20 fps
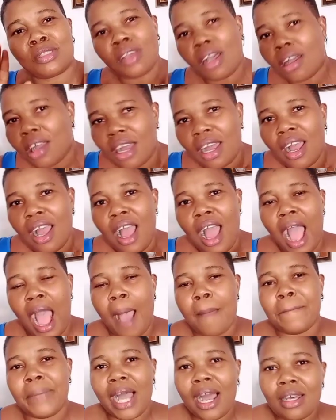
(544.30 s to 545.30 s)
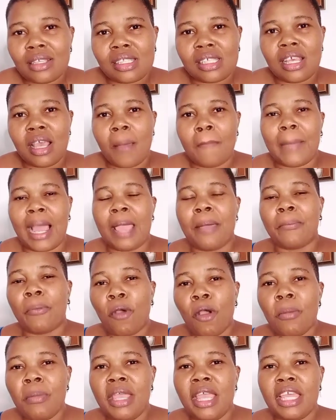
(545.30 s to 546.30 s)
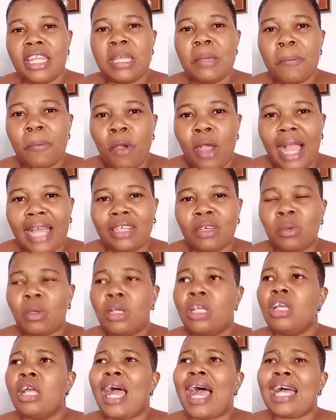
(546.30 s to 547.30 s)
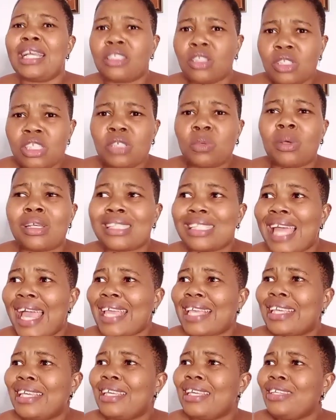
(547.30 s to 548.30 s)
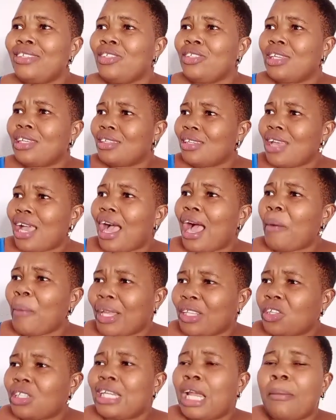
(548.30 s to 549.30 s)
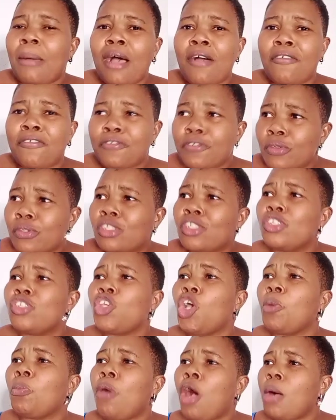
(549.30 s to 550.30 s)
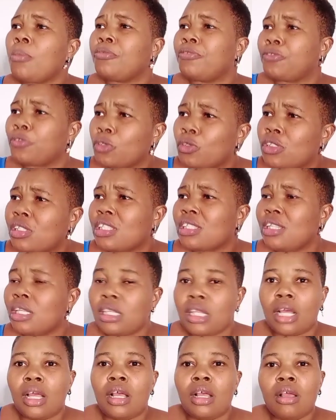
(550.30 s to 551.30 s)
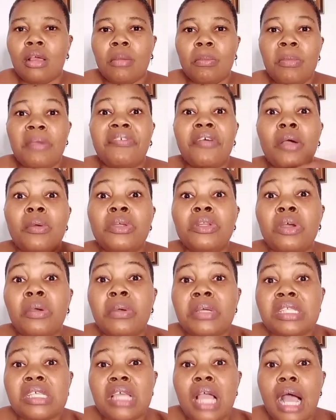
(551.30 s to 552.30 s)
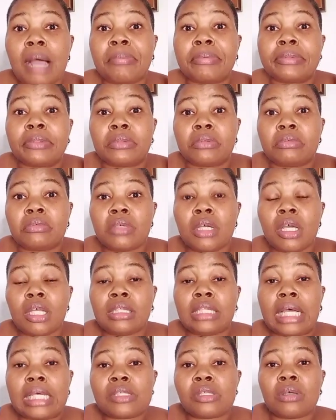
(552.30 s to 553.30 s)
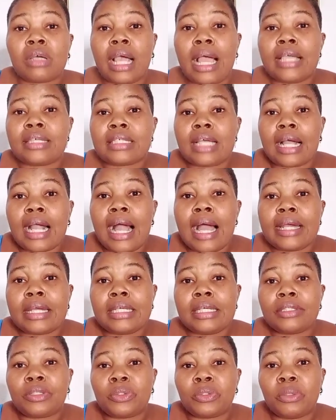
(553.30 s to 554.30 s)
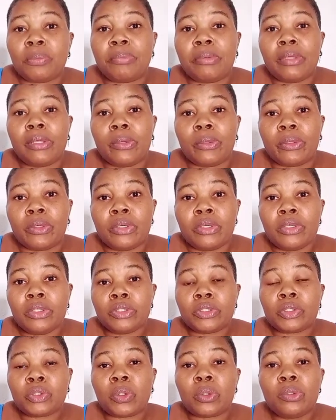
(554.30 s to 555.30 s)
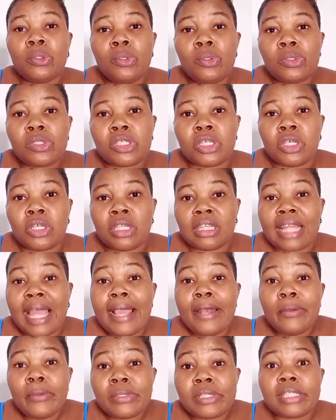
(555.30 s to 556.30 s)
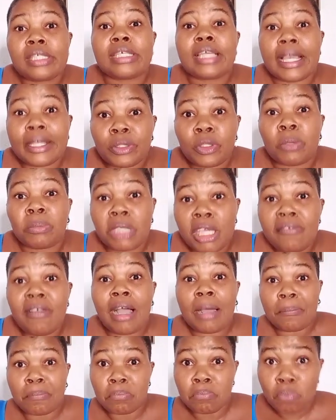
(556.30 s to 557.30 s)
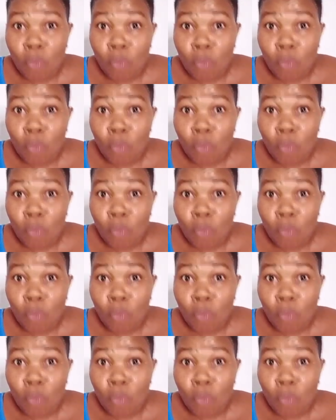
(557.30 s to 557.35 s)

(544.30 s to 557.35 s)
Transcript: to talk about my mom anymore. And Lucy was like, we are talking about fruit. Is your mom fruit? Before we know what happened, now so Kaisha carry throw pillow, stone Lucy. Now Lucy get up, give her